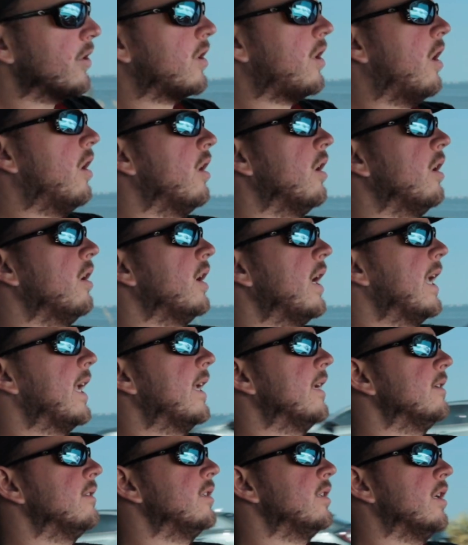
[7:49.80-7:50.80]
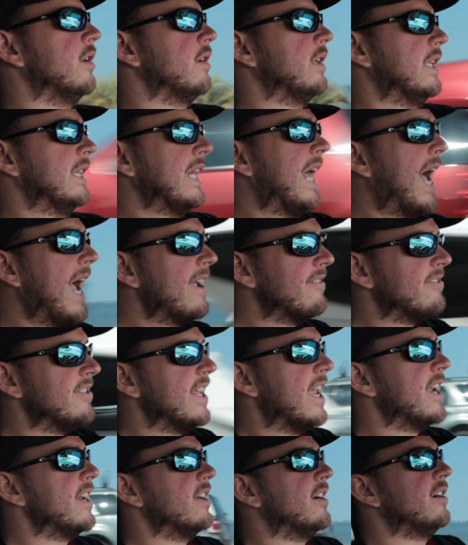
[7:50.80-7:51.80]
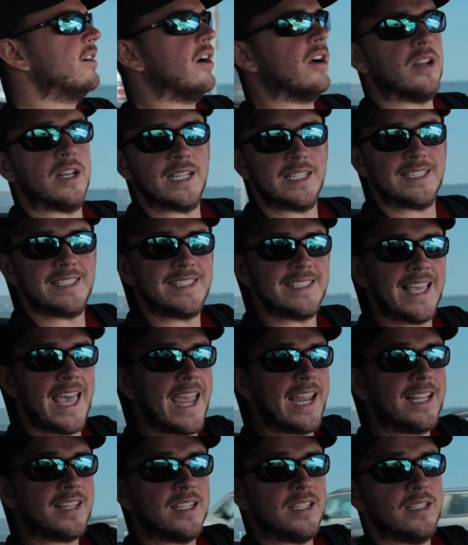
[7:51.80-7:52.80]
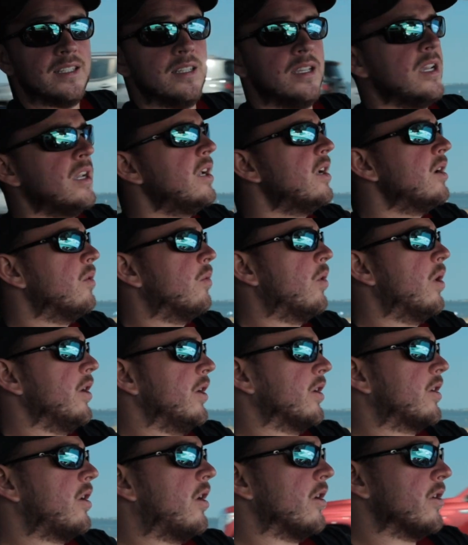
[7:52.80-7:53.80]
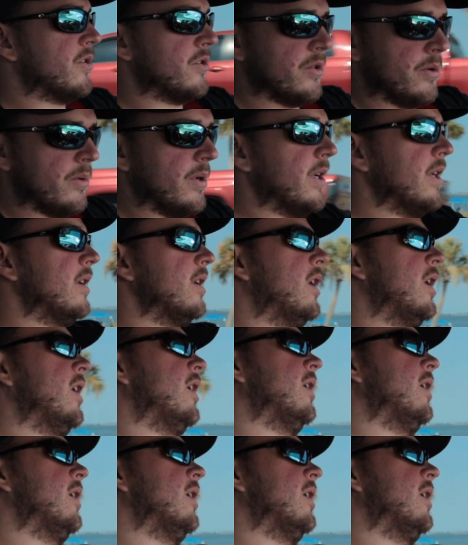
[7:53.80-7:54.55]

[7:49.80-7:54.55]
your car and live data on exactly what your car is doing.